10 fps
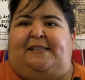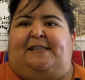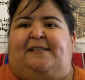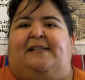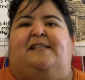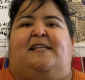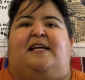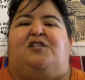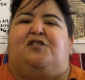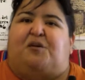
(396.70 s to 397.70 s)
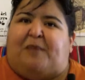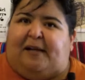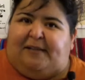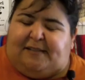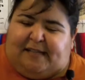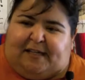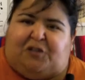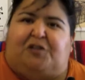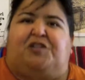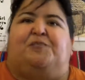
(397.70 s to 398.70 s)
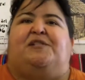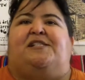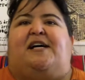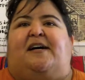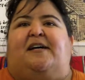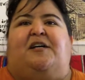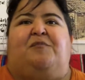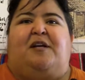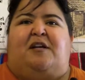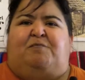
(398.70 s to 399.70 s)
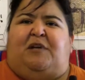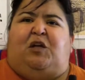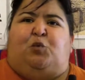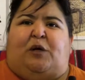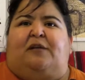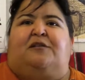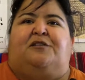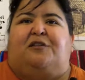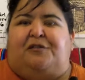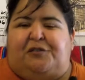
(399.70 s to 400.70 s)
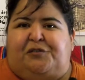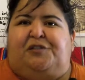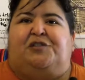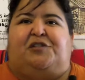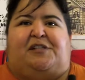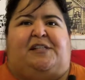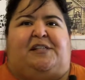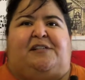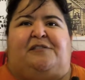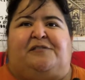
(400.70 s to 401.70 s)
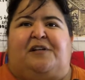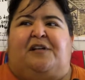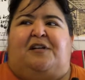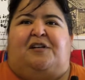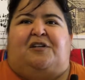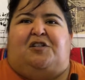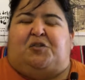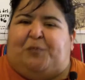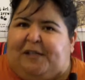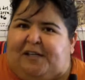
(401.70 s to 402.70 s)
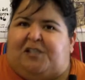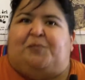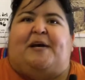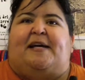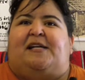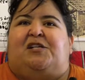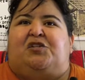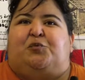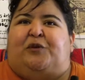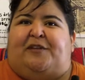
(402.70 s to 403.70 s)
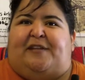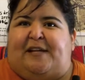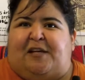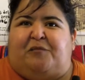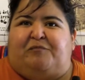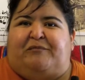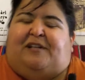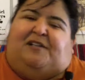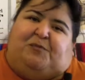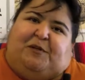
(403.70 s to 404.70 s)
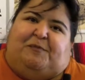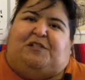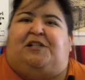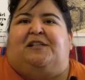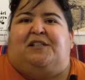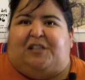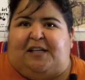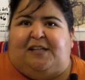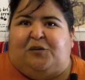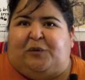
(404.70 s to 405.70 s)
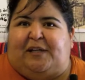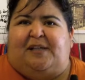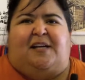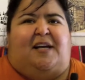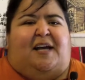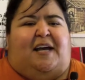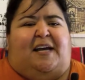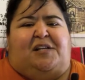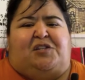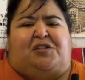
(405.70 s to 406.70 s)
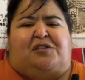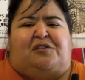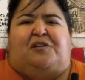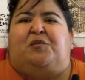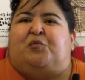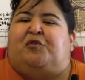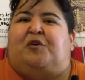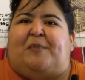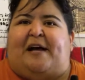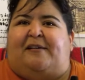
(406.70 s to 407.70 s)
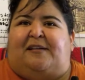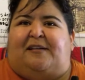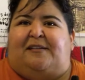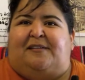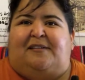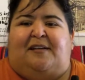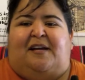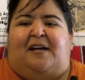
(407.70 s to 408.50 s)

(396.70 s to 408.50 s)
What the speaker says: did, things like tamales at Christmas time, buñuelos on New Year's Eve, speaking Spanish with them. They didn't speak much English anyway. And just learning more about it.